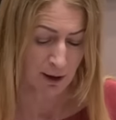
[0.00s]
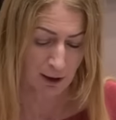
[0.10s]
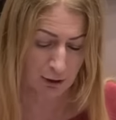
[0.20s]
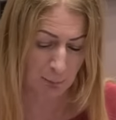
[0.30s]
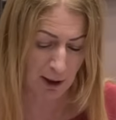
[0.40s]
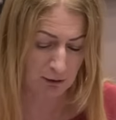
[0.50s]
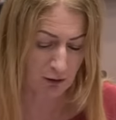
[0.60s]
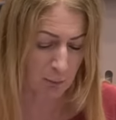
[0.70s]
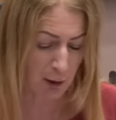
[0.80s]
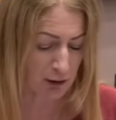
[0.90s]

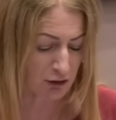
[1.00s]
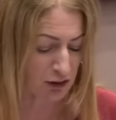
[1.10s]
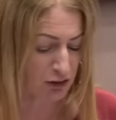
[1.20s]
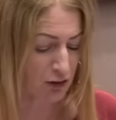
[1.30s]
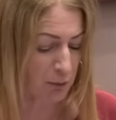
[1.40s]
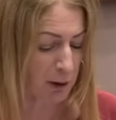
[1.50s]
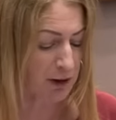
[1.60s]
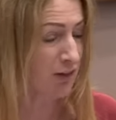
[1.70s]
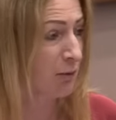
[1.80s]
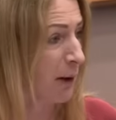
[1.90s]
independence politicians by
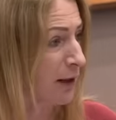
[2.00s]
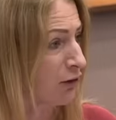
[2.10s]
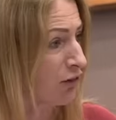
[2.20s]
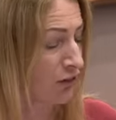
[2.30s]
the Spanish